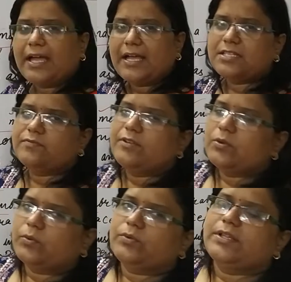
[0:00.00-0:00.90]
As we
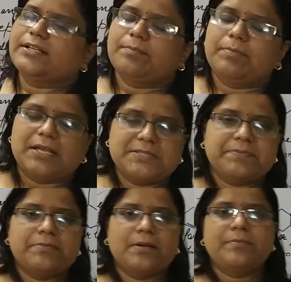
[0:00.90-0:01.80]
know that the
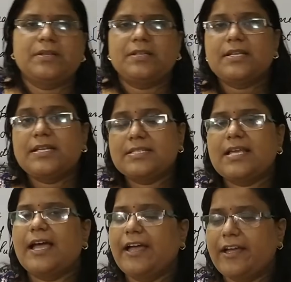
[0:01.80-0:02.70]
plasma membrane
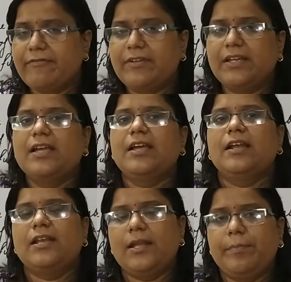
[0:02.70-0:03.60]
is having
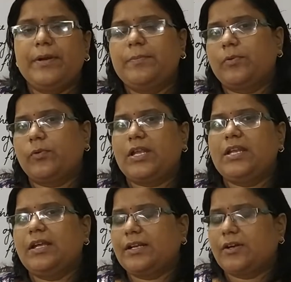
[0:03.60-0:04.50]
lipid,
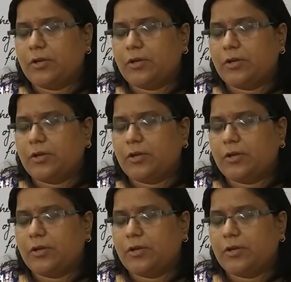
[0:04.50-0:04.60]
protein and